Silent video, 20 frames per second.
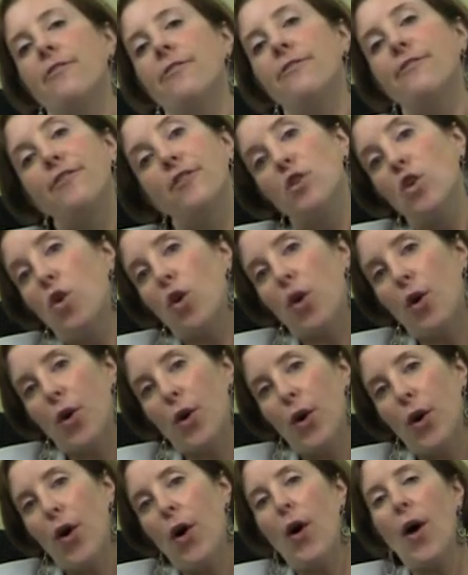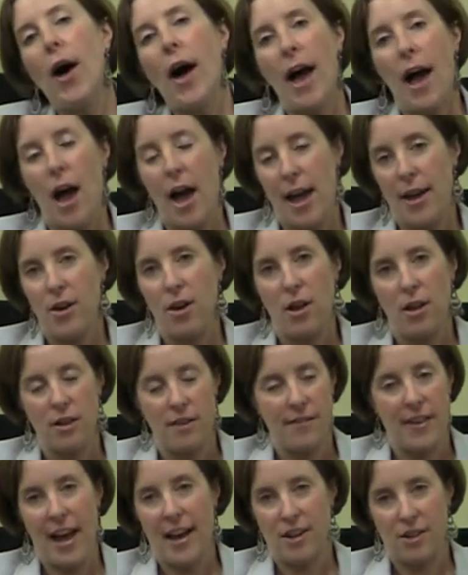floral, and all of
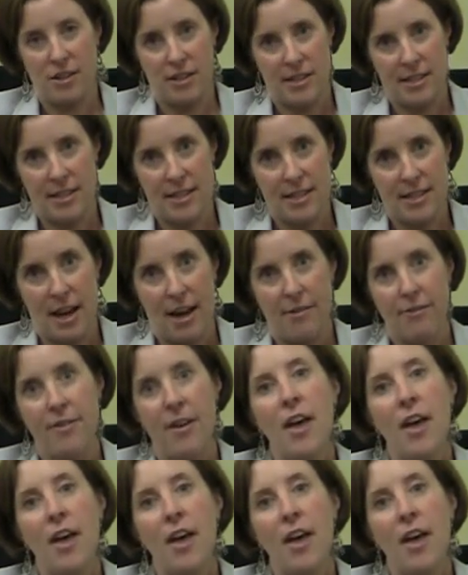that good stuff.